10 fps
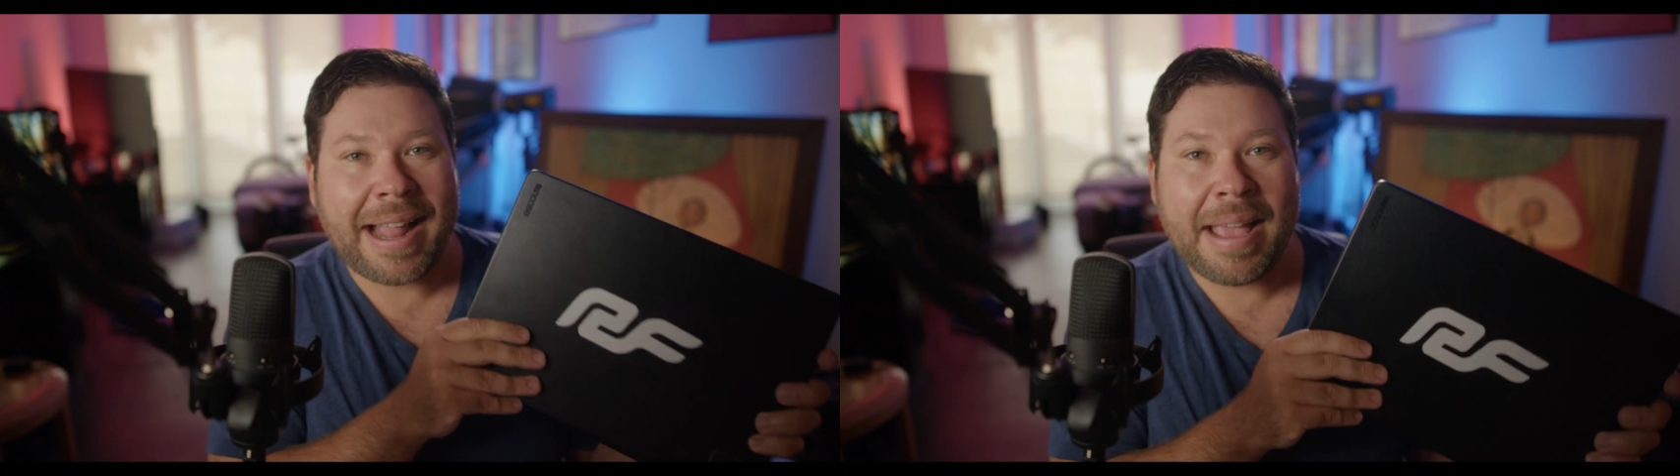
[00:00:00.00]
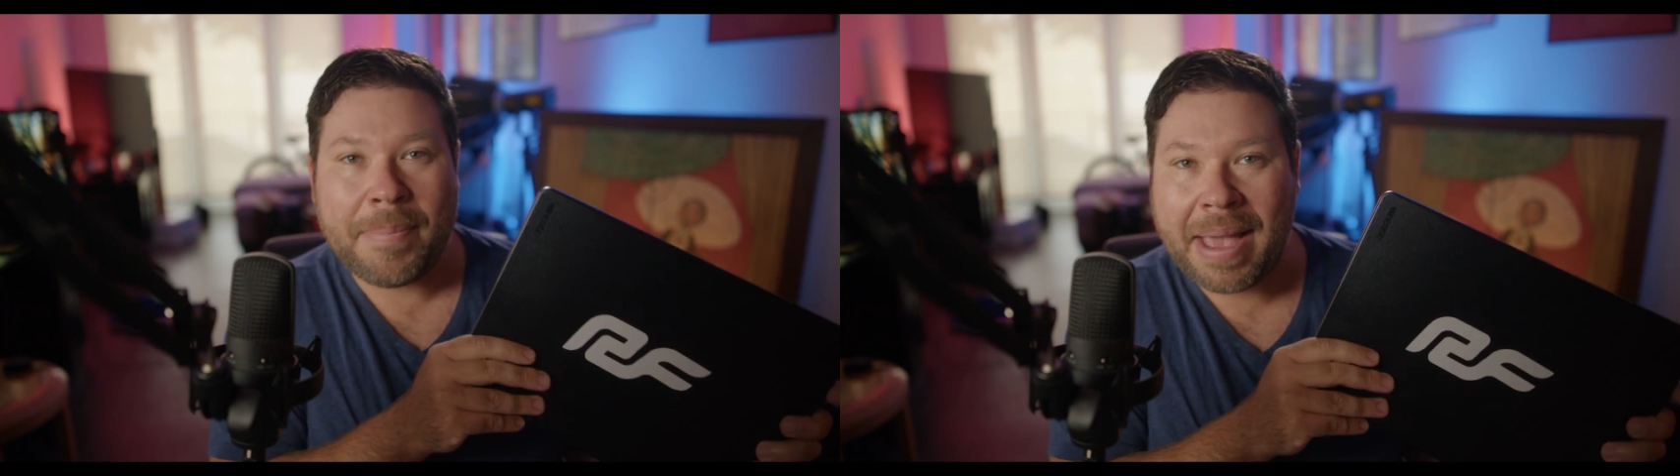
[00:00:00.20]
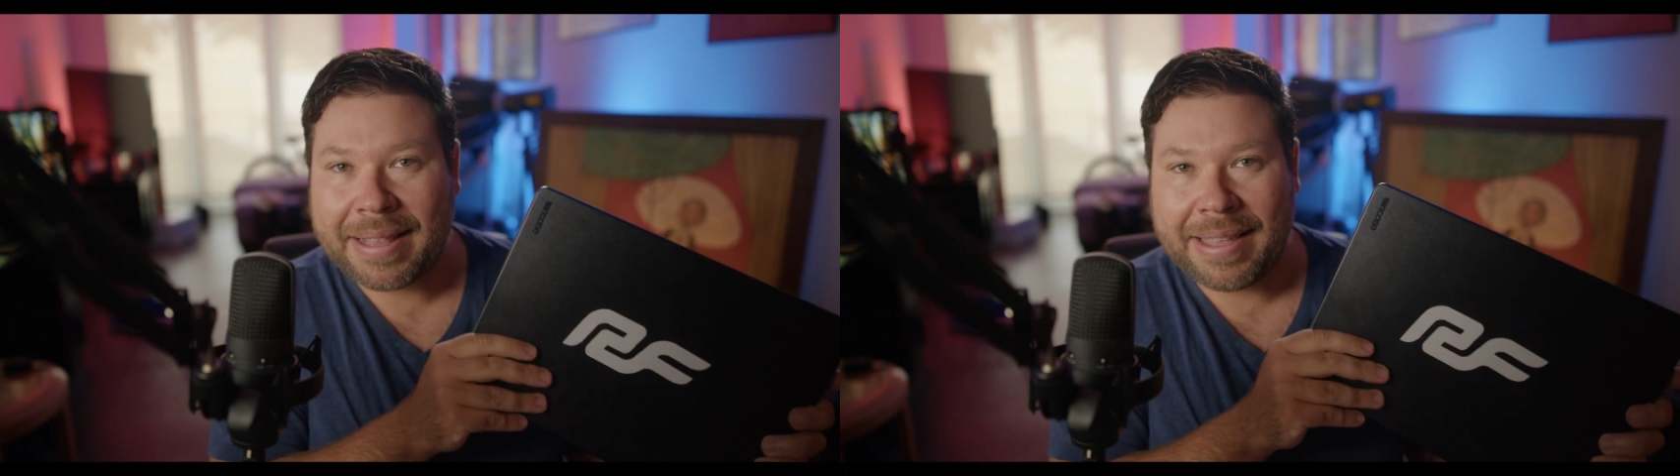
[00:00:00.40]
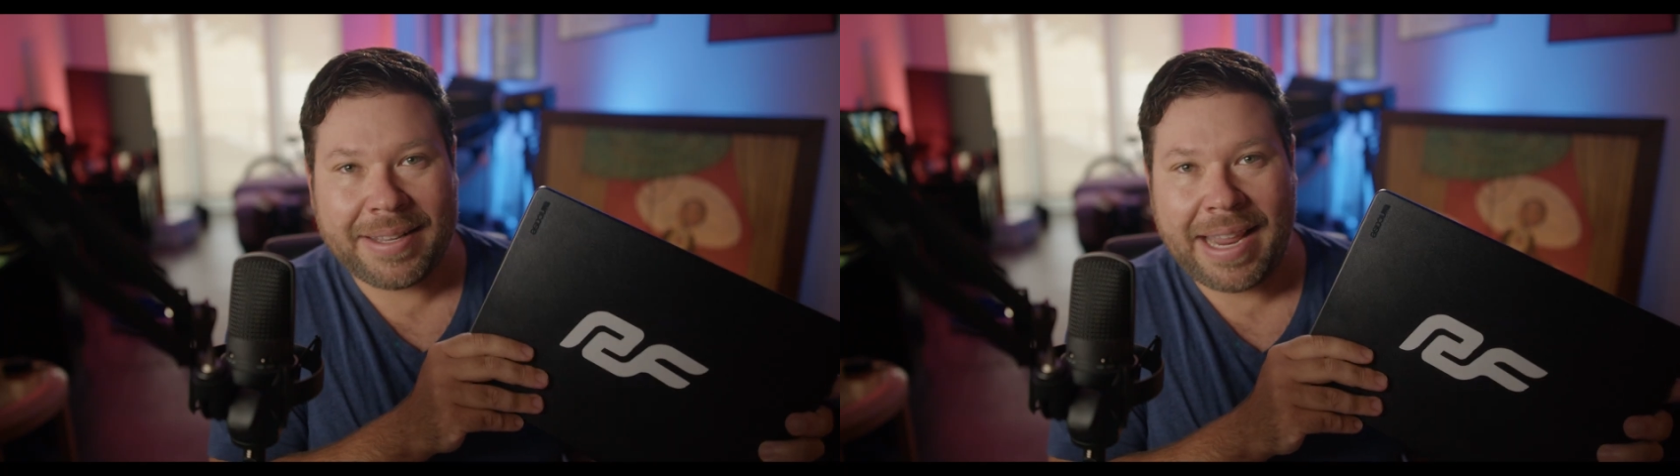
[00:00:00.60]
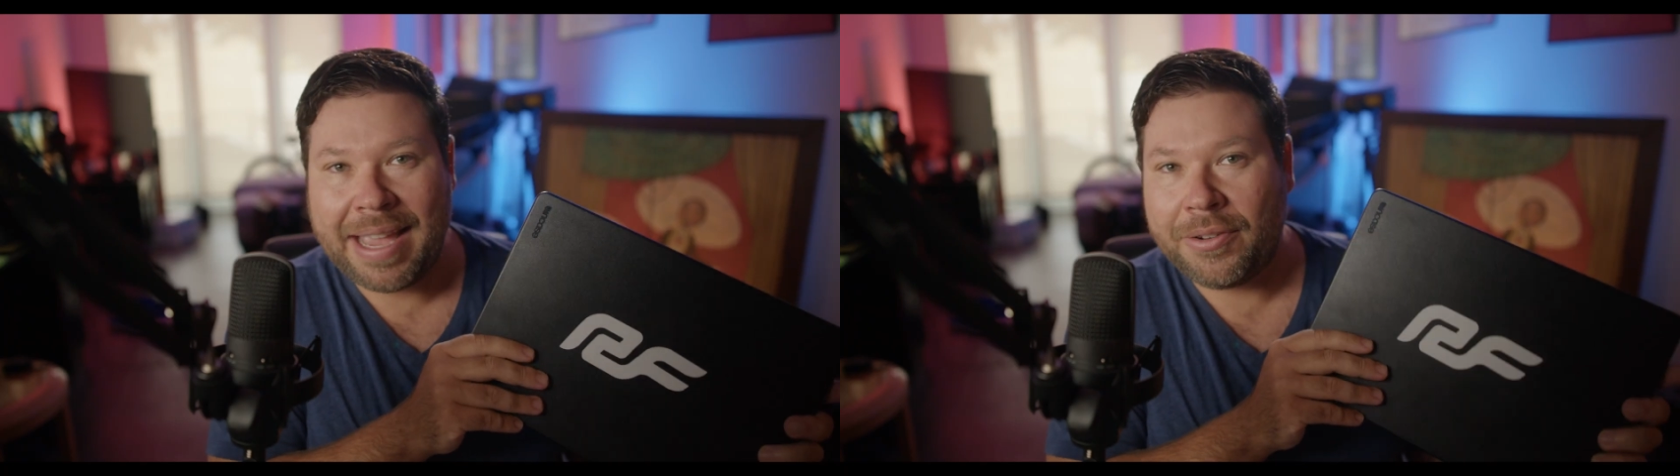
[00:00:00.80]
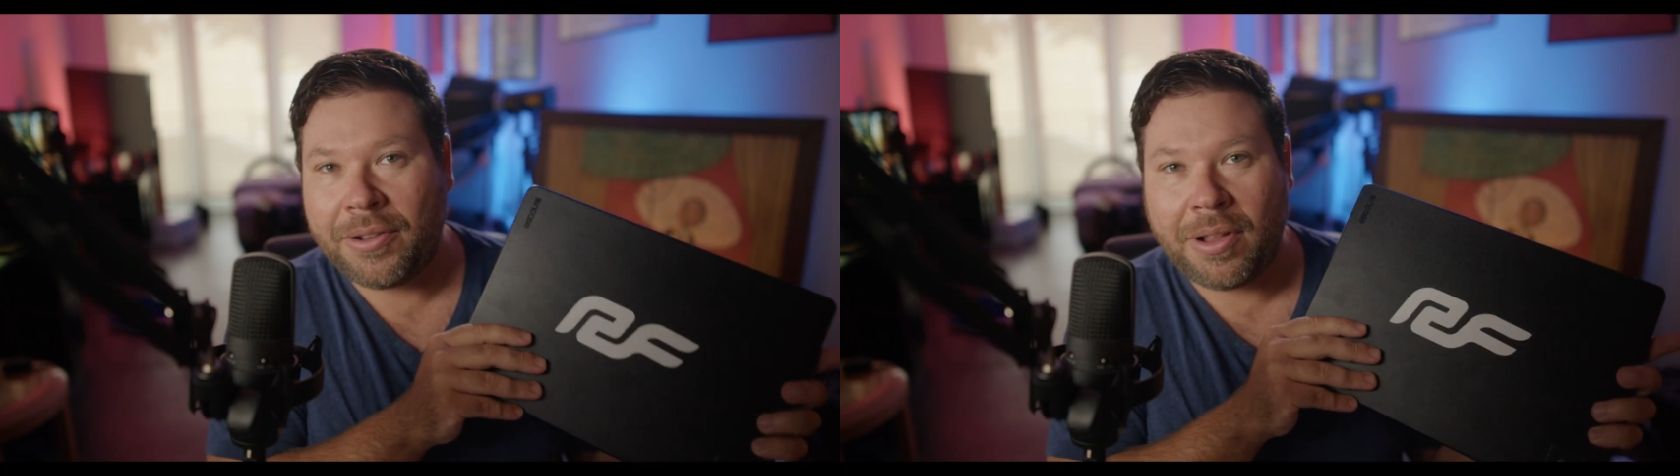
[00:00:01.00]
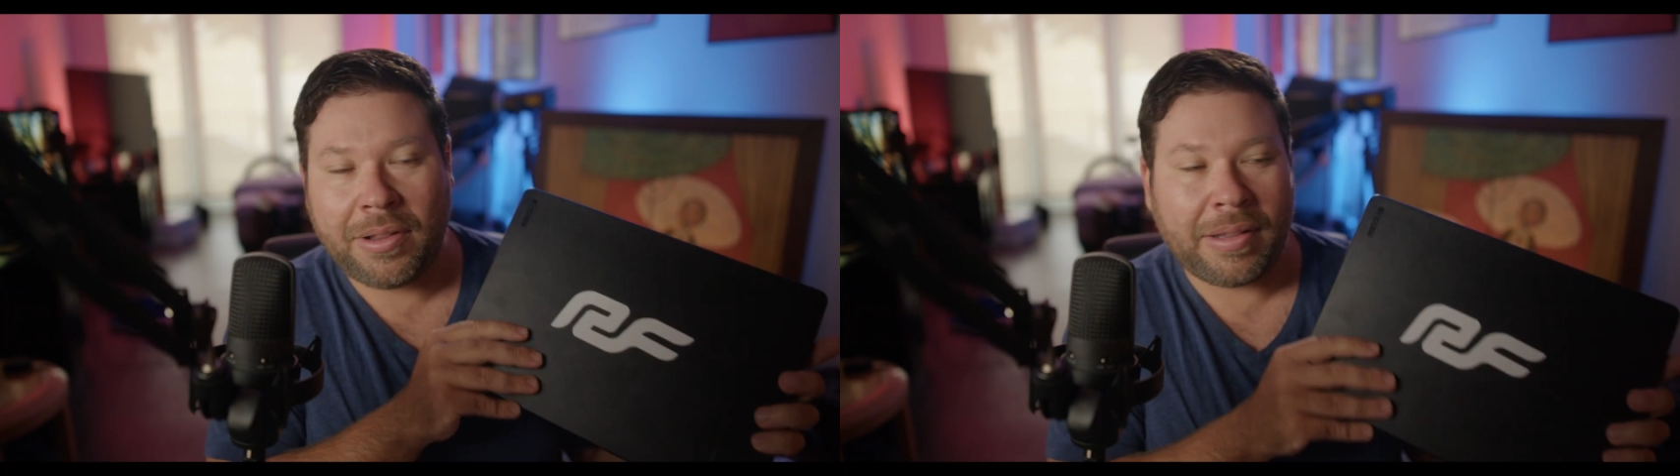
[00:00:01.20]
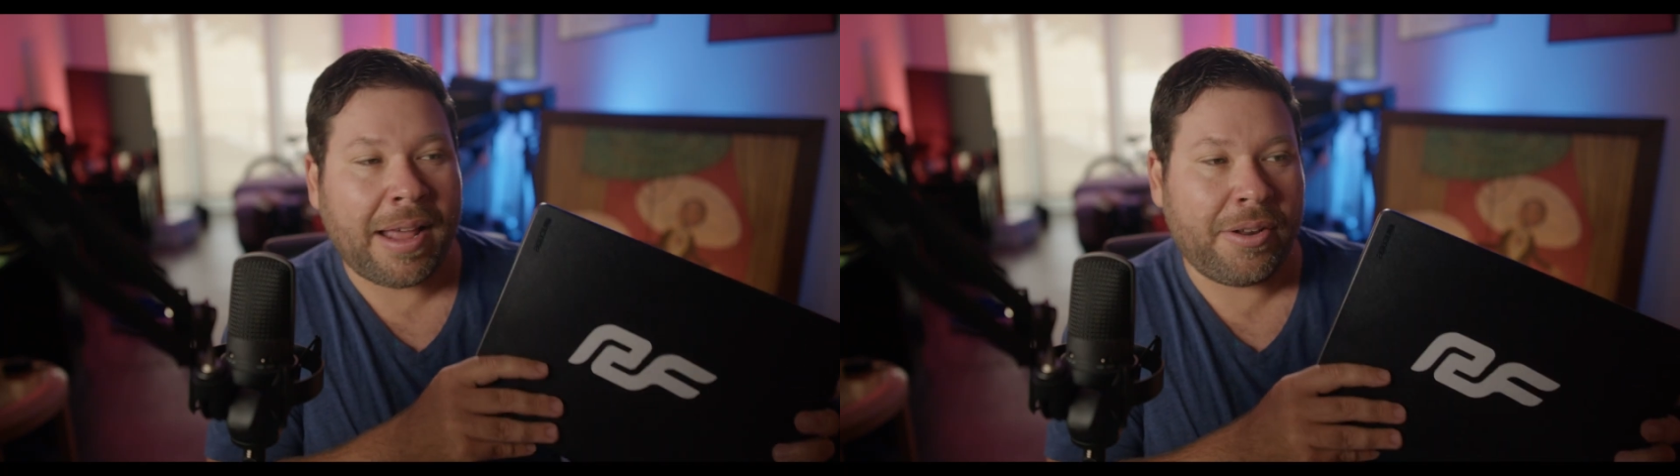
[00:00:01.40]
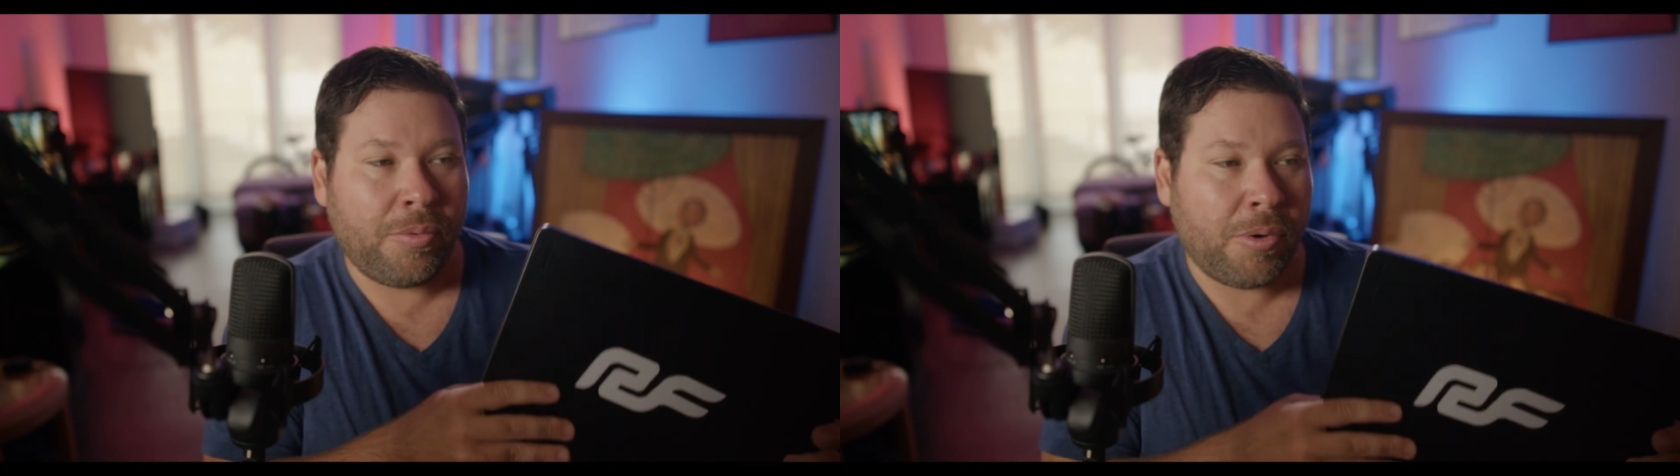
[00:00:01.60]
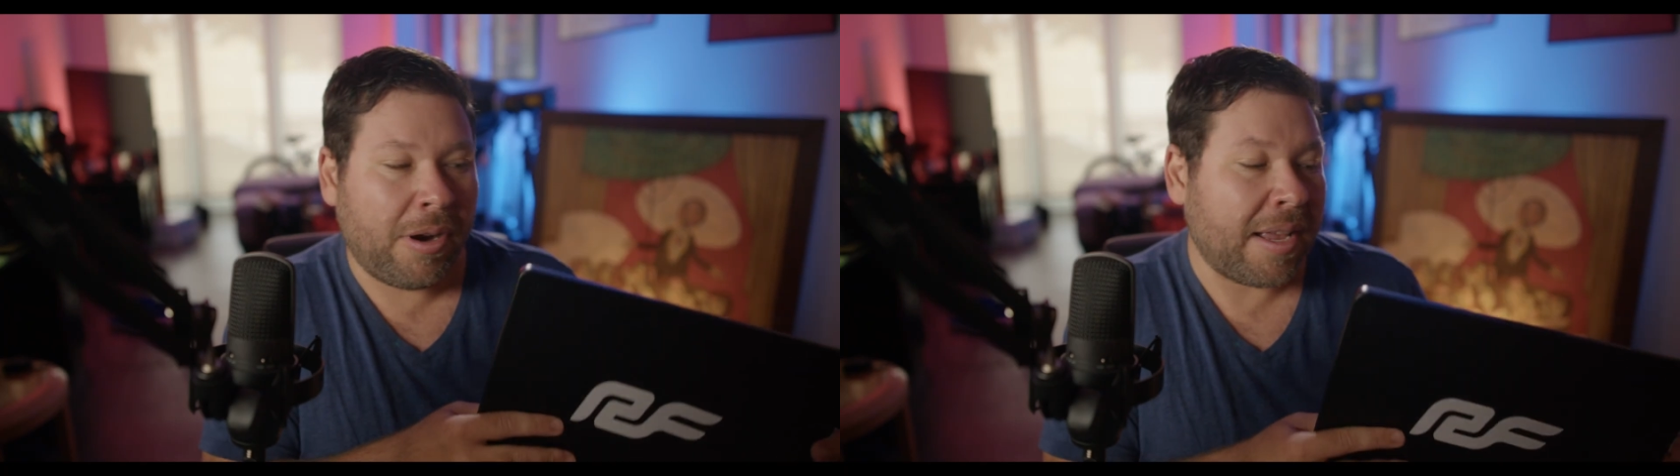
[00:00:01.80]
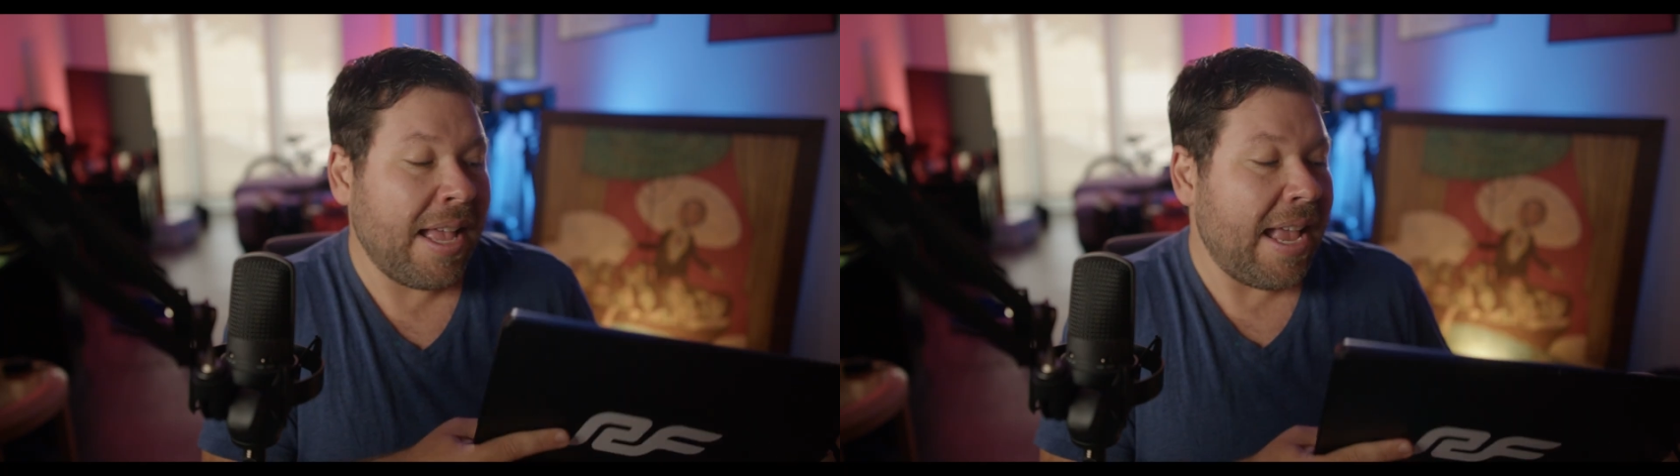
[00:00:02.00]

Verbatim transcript: iMac that could handle a lot of the work.